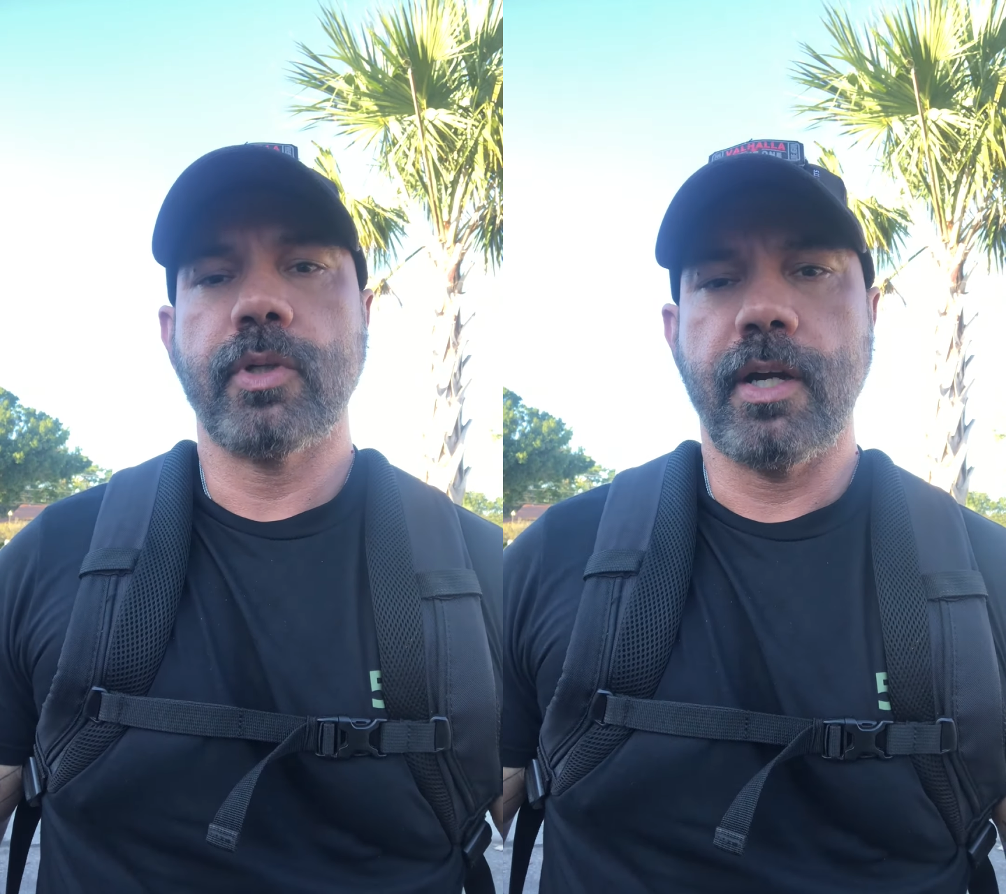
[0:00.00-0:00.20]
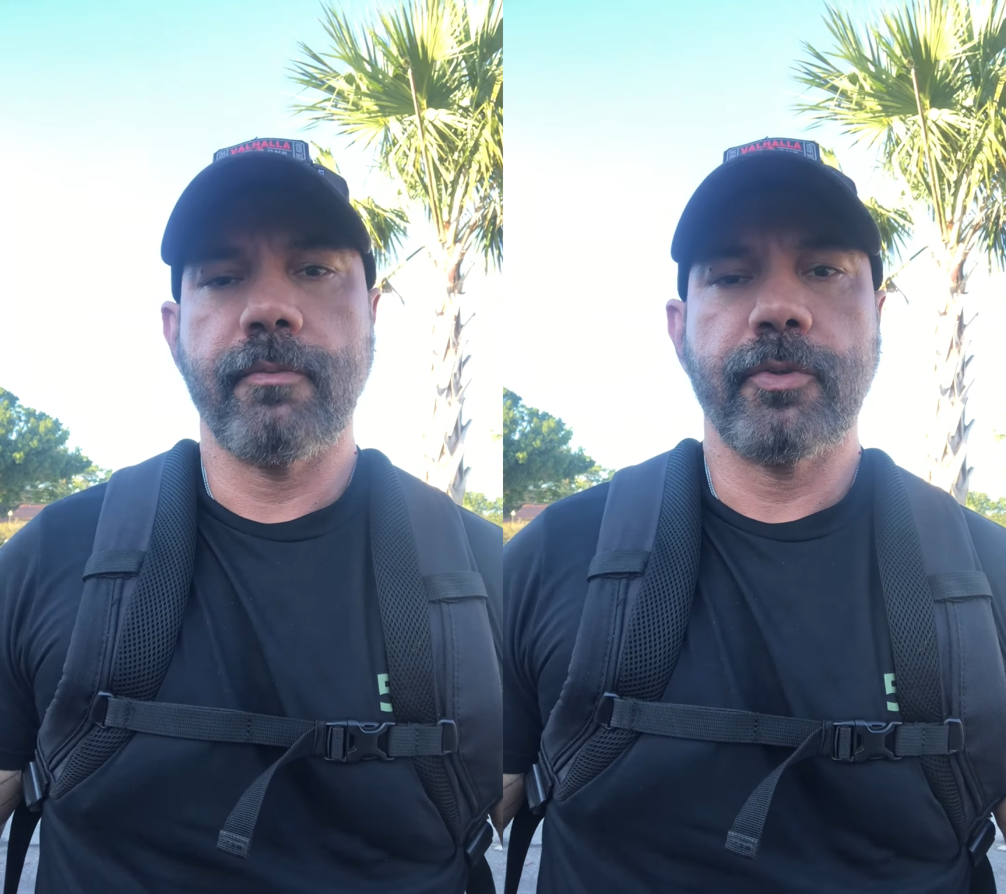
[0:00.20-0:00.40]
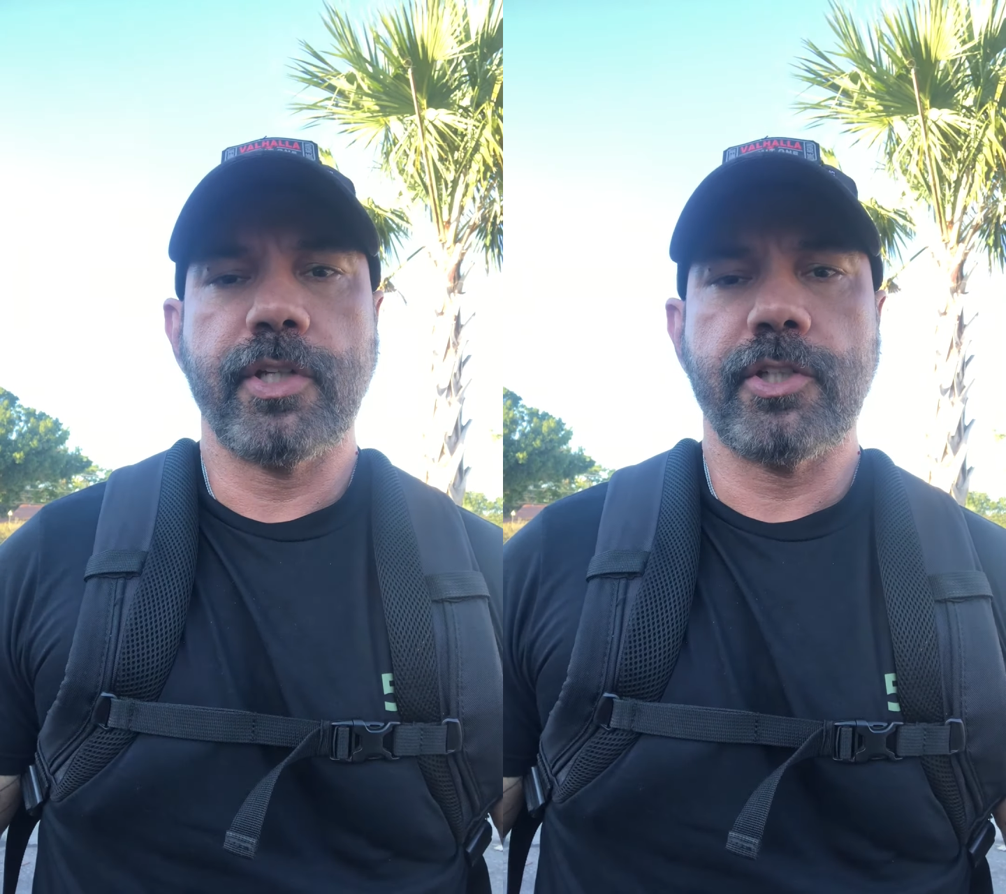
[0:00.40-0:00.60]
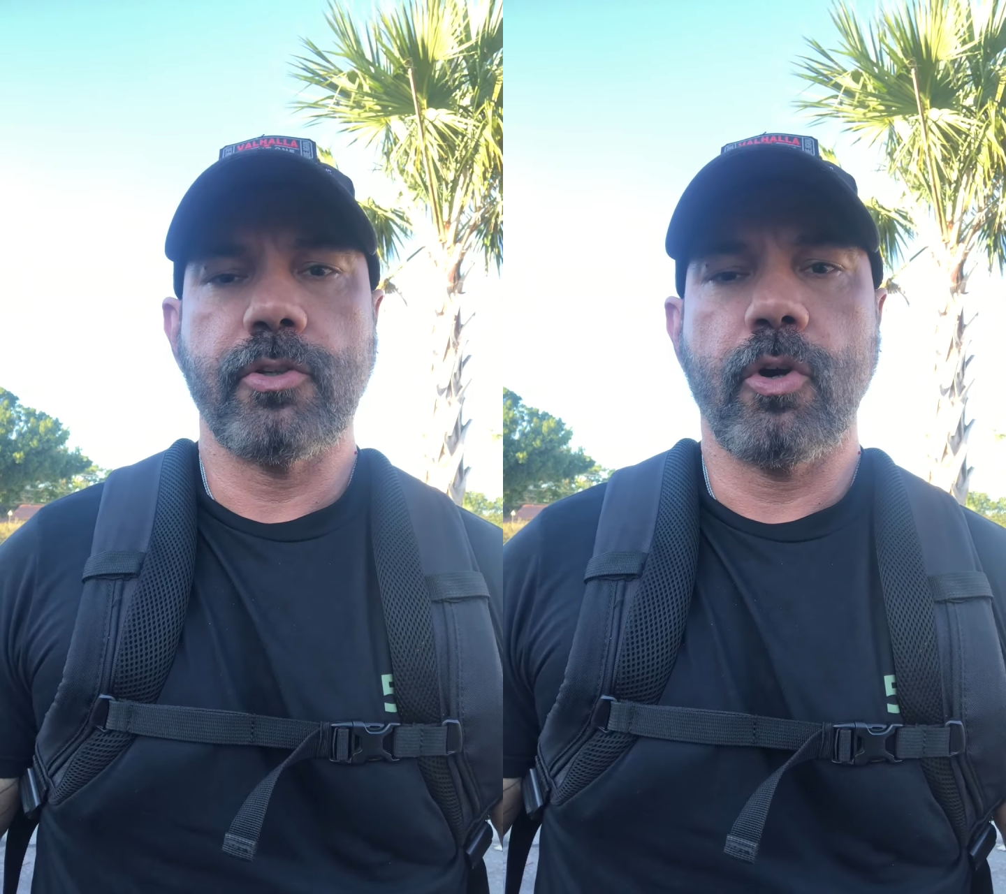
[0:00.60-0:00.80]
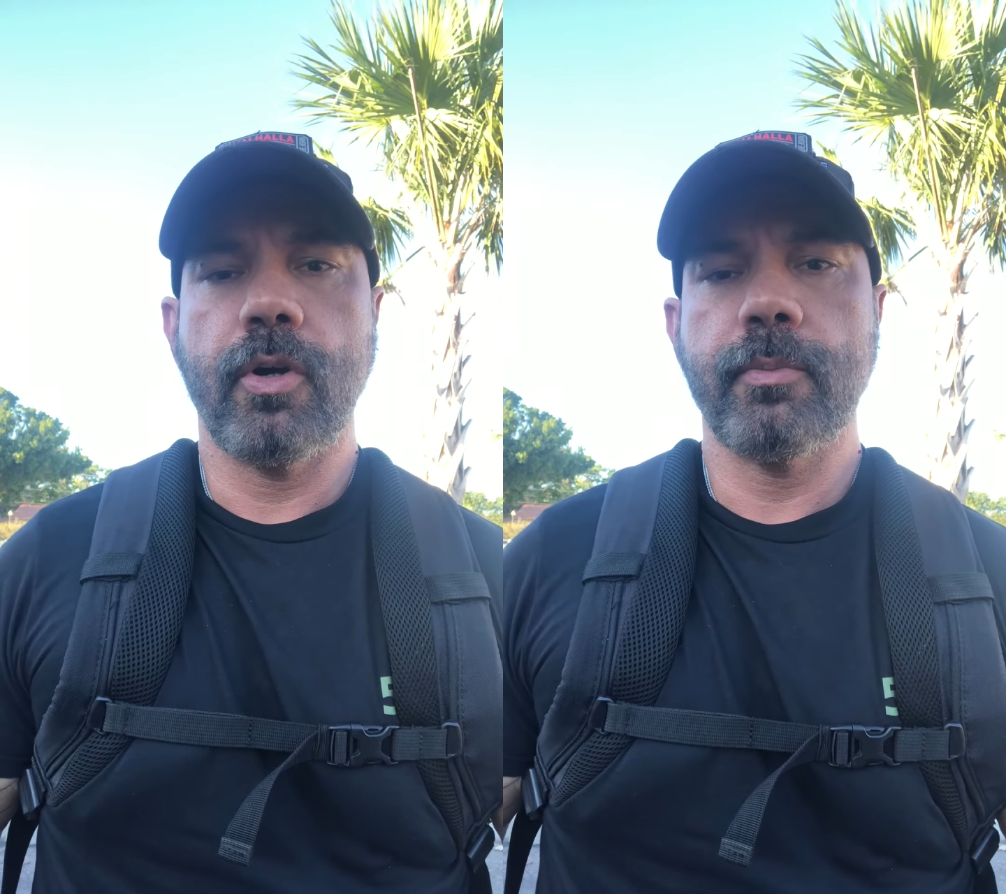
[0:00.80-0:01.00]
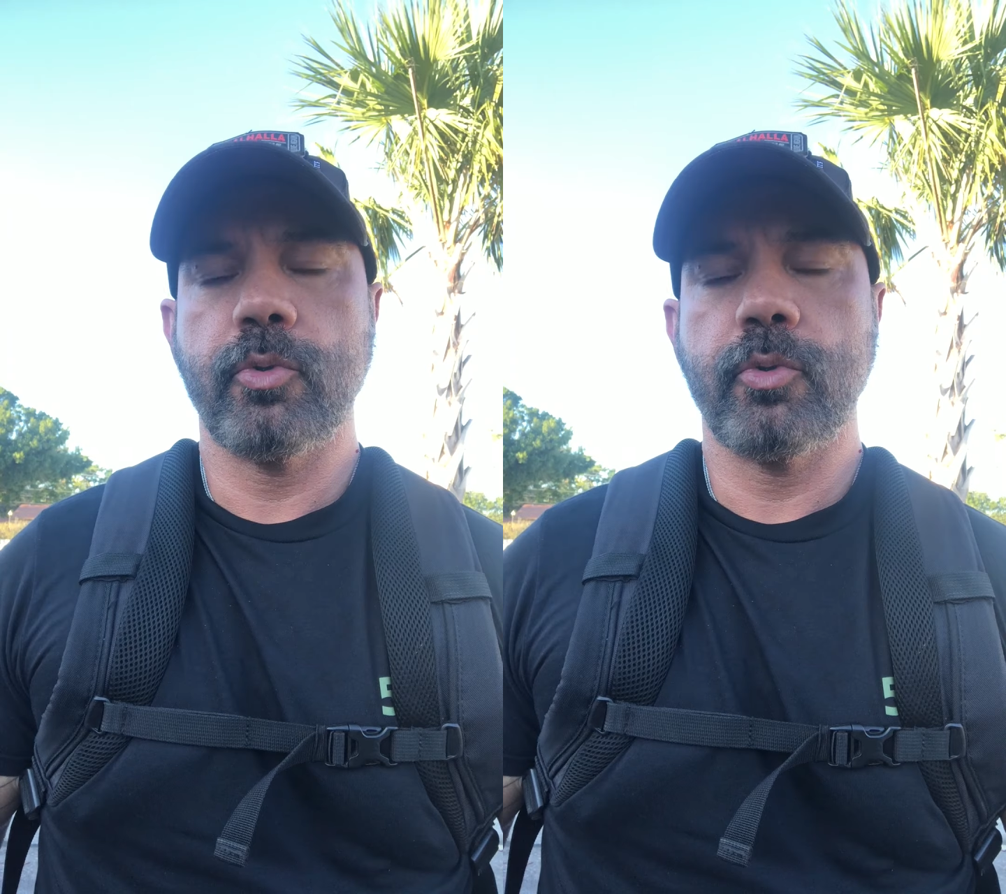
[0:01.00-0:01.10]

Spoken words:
confrontation armed,